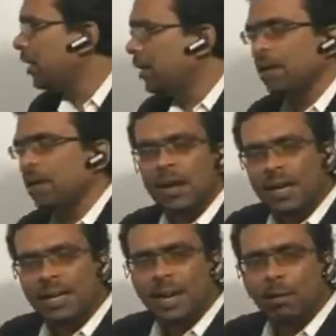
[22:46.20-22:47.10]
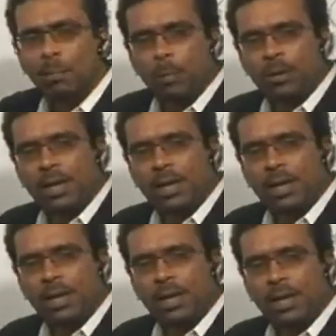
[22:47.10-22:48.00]
have studied and they have
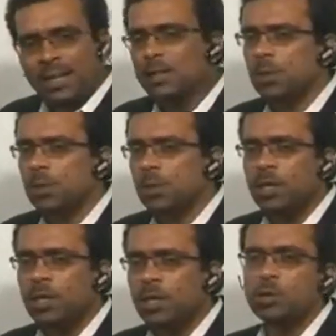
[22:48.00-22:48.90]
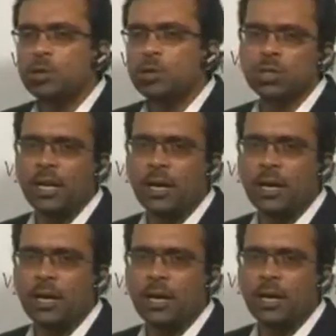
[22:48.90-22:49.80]
put the minus VE
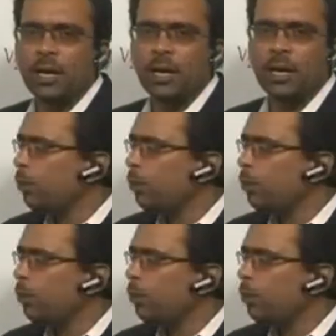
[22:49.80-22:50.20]
source here.